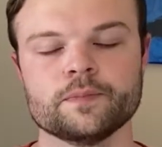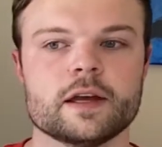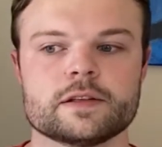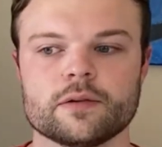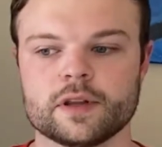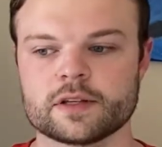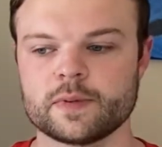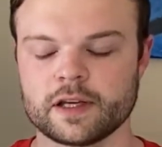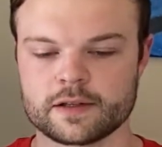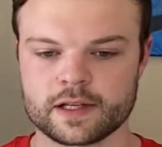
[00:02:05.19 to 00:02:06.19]
And so with us
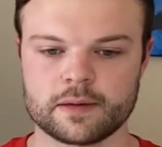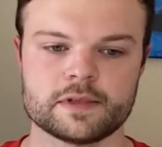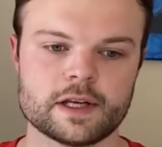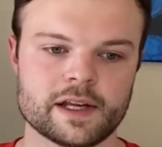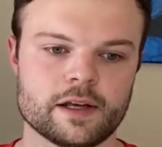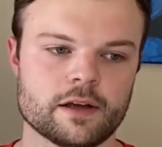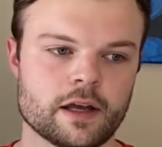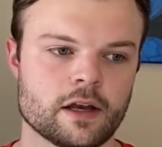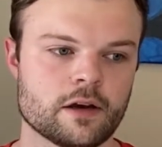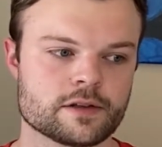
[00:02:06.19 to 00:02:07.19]
being in the same setting
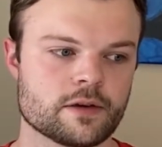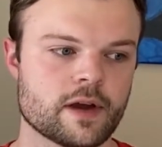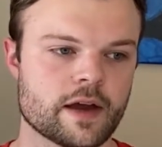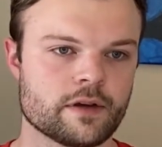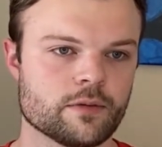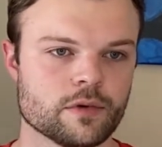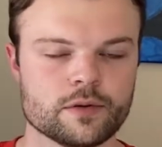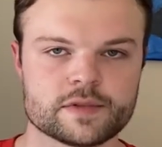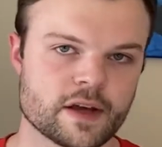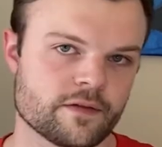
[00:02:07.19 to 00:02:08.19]
and also having
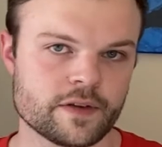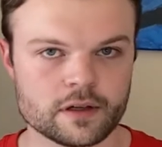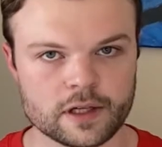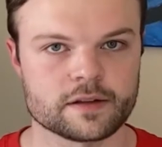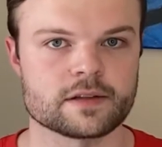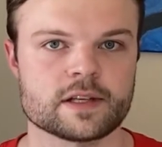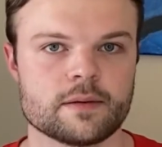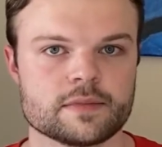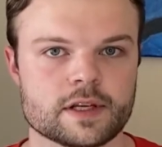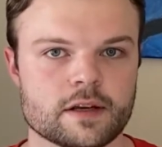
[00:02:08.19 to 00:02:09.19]
rooms that feel like the
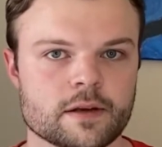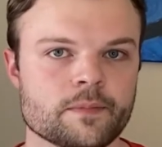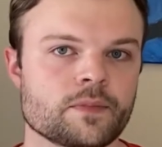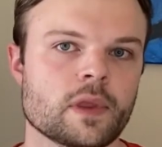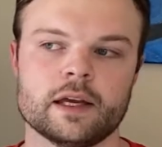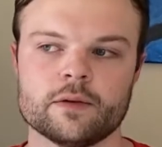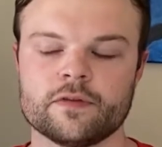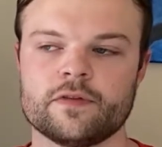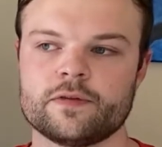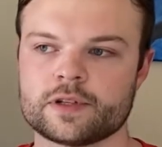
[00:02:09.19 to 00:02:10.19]
same setting, it
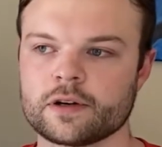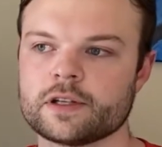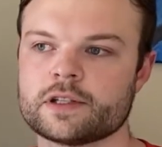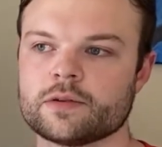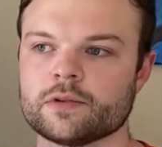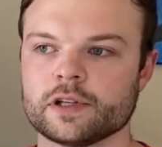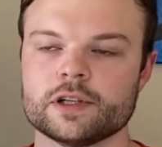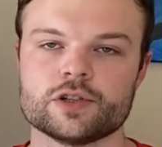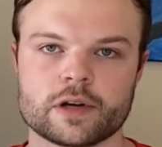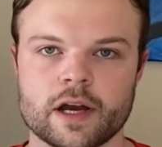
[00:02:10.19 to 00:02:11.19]
started to really
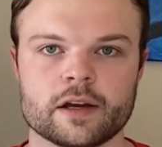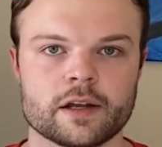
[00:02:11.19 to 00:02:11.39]
drag.